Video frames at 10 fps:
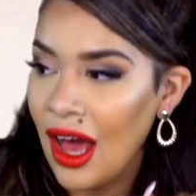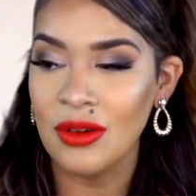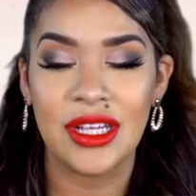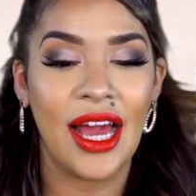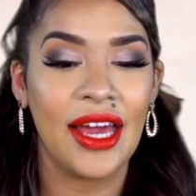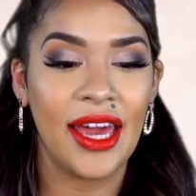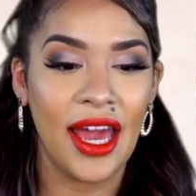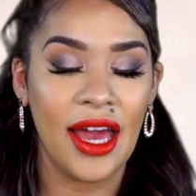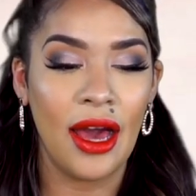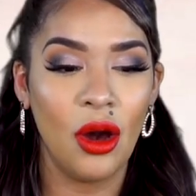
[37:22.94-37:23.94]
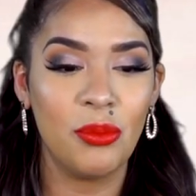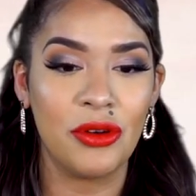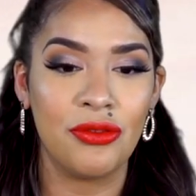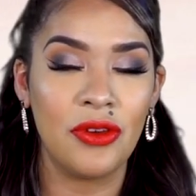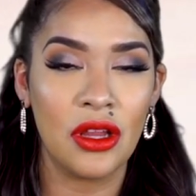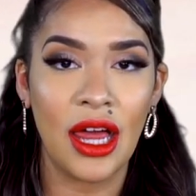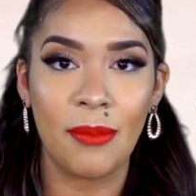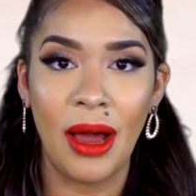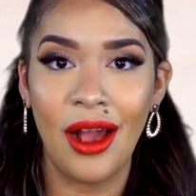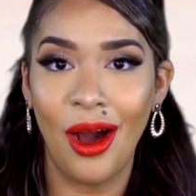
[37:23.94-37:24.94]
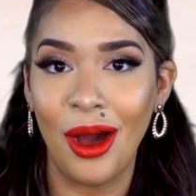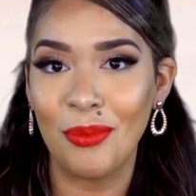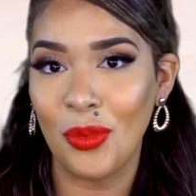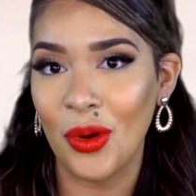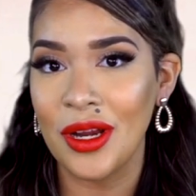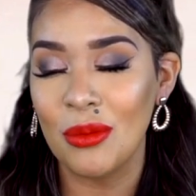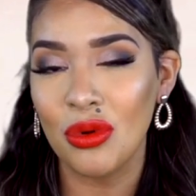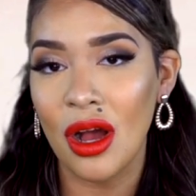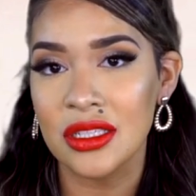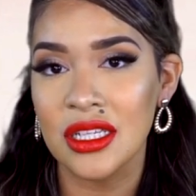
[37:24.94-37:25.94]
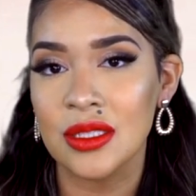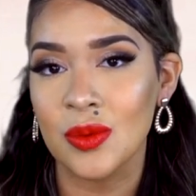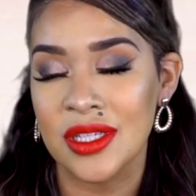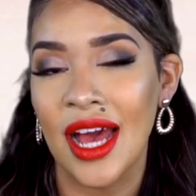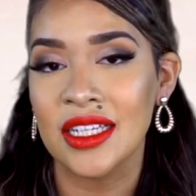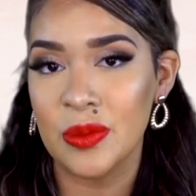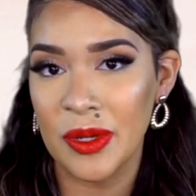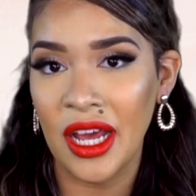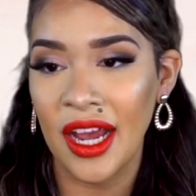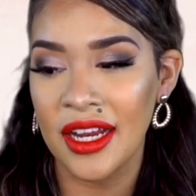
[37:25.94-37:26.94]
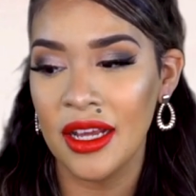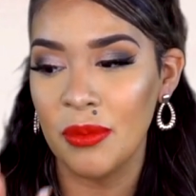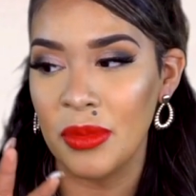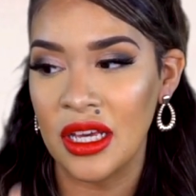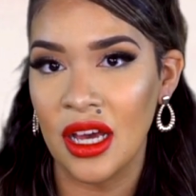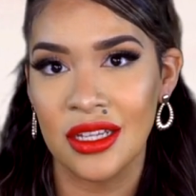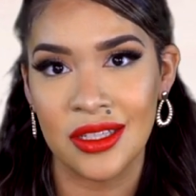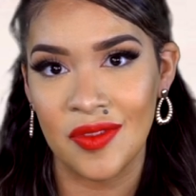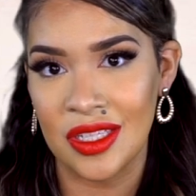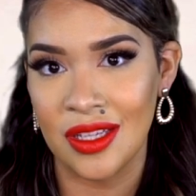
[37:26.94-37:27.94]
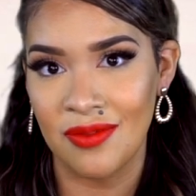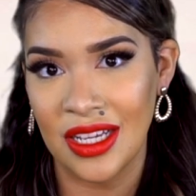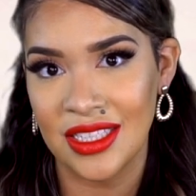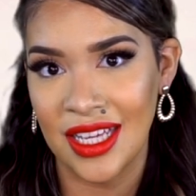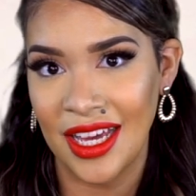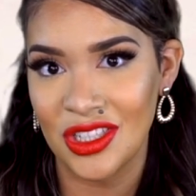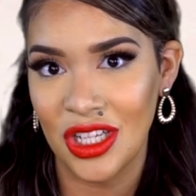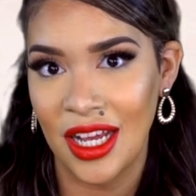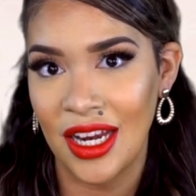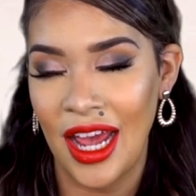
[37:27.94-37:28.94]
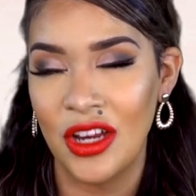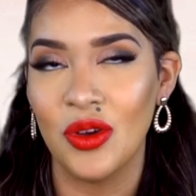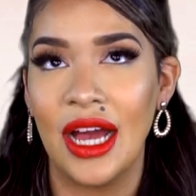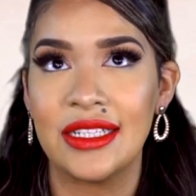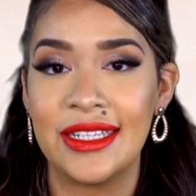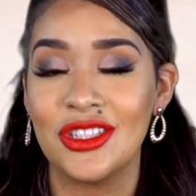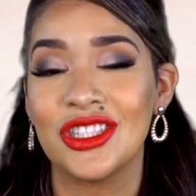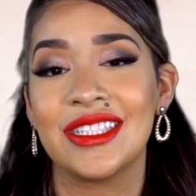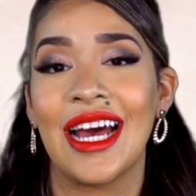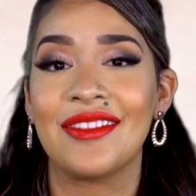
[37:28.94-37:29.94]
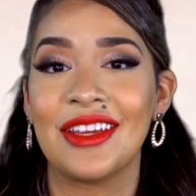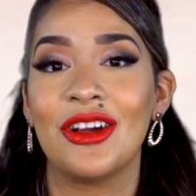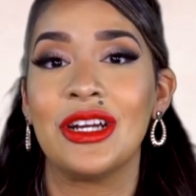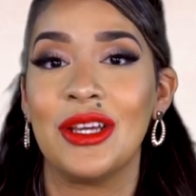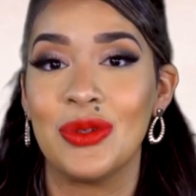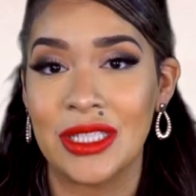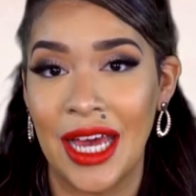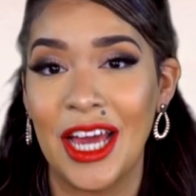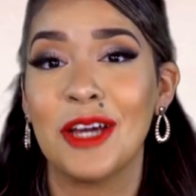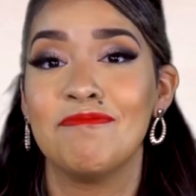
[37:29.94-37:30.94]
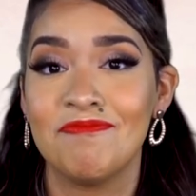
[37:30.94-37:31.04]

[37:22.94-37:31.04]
I was like, I can't help but feel like my onboarding process was expedited because of this investigation. And you guys, he just sat there and he was like,